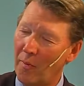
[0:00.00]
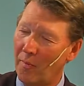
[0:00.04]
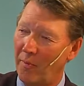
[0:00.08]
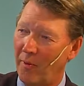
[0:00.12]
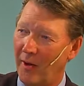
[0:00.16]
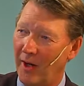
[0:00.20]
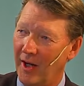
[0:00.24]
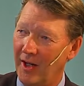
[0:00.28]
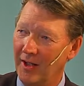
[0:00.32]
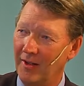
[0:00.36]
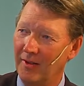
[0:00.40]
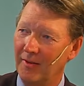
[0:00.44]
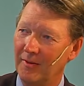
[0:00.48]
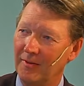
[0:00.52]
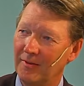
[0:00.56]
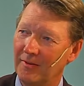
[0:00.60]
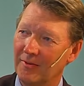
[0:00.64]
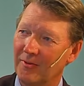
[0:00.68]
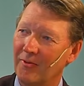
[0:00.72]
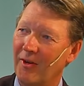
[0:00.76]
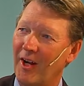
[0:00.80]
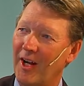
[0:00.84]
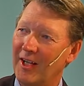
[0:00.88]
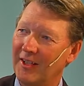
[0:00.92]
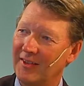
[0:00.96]
brain
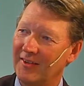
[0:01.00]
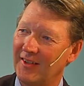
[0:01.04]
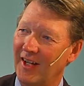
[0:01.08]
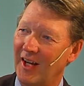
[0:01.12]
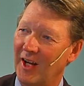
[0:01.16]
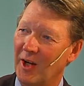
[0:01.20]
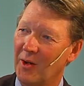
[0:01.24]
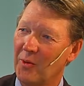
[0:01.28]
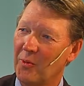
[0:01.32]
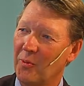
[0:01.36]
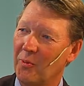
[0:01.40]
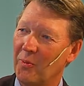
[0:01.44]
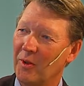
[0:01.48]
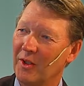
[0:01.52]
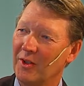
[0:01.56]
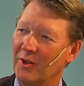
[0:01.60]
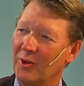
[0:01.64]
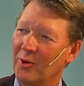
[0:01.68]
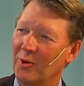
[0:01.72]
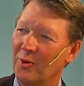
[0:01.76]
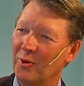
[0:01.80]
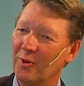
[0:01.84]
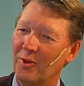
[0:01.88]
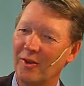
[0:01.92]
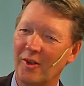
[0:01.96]
right now when
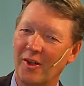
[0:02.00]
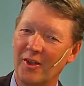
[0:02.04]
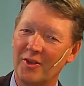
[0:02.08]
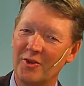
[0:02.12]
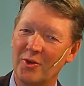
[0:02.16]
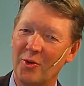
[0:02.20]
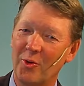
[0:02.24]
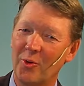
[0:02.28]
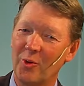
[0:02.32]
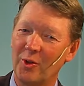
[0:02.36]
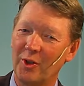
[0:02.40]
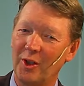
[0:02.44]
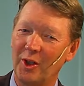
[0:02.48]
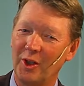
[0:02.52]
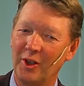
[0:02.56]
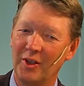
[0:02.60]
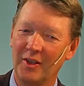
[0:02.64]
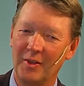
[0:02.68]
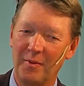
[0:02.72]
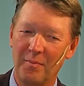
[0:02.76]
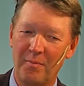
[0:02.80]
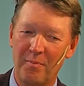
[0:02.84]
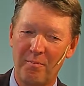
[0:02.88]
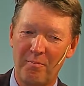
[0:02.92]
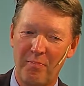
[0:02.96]
you are
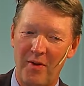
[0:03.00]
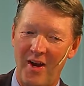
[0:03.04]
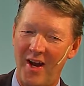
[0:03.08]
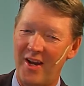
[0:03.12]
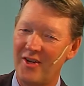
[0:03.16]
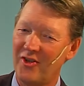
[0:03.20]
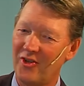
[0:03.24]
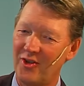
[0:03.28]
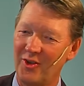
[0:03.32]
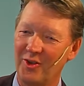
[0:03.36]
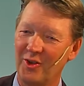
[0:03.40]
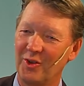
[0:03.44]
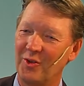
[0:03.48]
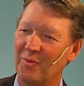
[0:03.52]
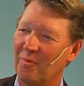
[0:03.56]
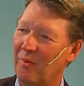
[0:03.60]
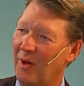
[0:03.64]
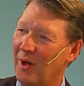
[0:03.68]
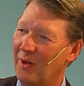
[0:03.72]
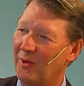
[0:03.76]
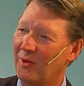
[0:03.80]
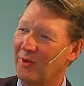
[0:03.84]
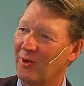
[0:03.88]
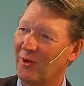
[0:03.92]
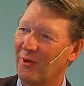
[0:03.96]
talking passionate
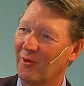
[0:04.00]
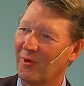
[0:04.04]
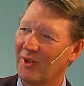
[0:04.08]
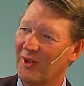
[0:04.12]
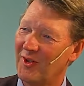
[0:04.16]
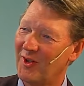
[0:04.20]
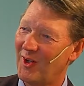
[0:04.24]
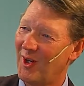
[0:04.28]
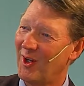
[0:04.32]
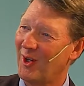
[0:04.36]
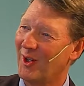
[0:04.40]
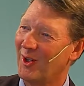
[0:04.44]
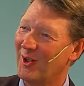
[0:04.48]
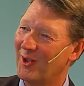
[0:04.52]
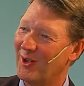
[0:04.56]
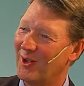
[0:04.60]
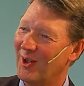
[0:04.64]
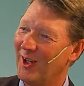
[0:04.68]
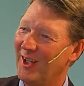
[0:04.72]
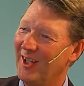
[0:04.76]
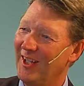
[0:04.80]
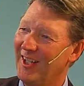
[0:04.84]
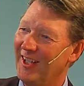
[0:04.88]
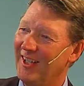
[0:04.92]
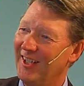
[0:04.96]
about your research?
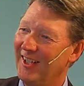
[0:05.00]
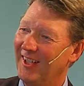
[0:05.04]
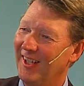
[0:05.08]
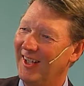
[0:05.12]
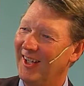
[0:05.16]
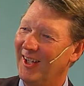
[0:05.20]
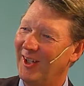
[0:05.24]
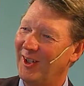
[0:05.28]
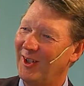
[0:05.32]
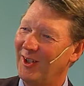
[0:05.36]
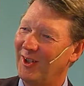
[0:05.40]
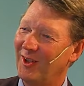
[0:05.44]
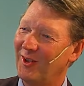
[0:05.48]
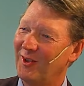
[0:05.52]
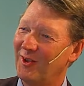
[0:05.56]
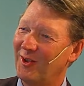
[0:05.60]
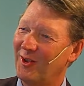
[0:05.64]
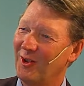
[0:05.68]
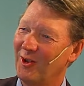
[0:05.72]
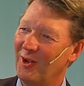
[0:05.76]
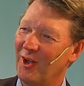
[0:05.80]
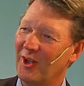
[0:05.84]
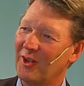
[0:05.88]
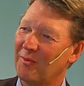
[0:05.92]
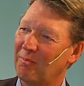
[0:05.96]

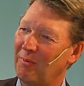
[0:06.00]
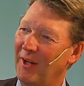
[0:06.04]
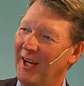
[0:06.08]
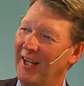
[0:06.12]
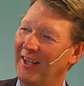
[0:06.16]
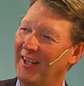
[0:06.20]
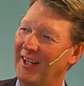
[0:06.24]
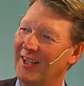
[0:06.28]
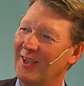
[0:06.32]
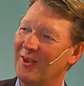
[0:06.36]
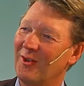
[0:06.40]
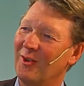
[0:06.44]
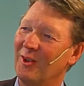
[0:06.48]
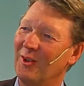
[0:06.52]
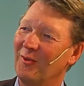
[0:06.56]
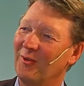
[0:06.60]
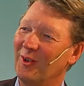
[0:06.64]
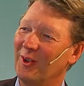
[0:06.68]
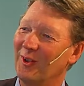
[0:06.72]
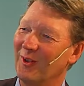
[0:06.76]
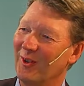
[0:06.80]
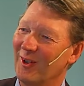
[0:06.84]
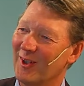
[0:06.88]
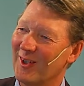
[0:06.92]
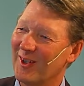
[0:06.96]
Could you explain that to the
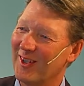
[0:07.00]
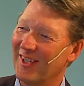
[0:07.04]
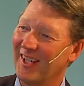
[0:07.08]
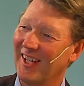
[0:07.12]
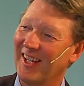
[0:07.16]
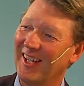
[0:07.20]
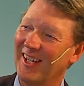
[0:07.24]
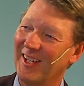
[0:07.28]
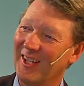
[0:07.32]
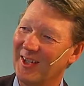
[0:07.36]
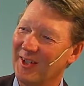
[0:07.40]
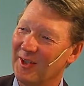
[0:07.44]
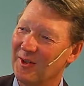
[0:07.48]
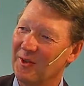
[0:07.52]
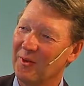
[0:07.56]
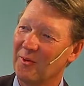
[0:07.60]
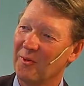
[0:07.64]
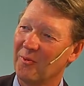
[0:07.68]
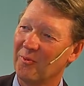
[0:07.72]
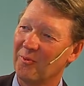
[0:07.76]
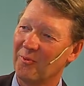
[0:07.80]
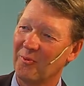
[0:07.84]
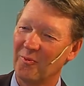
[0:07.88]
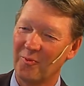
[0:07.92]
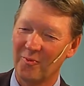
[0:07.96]
viewers?
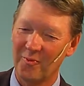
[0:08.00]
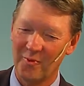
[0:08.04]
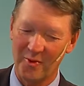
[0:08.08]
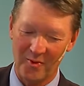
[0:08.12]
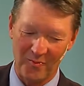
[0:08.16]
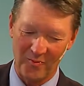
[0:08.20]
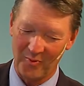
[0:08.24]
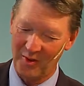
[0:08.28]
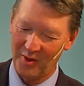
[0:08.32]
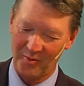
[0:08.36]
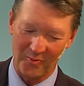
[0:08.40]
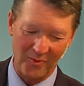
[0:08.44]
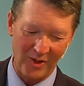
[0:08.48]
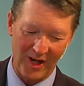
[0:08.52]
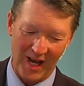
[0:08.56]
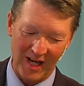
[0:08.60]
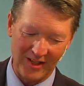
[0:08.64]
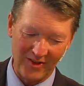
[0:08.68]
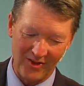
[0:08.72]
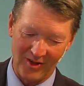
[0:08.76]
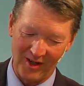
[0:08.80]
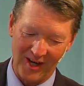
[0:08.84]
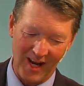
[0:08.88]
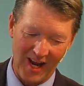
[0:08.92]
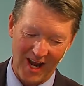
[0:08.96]
What
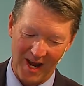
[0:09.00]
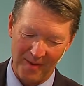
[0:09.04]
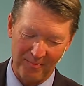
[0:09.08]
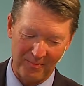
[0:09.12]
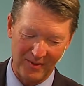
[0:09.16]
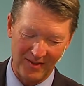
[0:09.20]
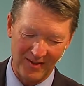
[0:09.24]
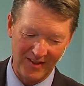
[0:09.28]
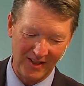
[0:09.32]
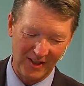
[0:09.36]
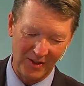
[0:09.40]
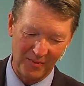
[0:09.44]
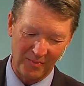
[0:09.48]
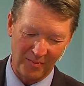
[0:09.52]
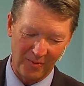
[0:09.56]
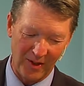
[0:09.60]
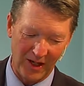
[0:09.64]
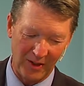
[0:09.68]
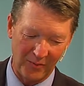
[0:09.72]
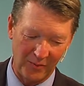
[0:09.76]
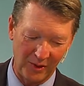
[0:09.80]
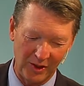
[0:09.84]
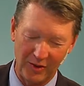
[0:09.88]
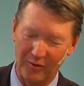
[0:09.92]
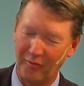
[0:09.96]
actually happens in the
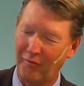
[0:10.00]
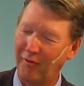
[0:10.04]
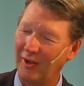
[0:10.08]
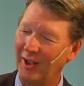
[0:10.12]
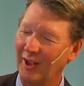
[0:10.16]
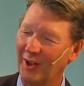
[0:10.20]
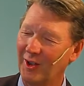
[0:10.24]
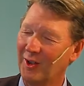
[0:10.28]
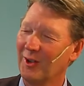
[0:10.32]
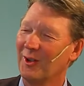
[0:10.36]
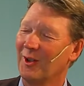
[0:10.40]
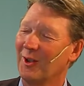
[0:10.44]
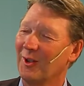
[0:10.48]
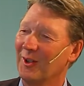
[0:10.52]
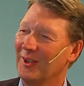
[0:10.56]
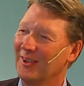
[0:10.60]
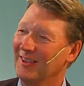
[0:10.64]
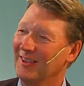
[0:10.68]
brain when you feel good?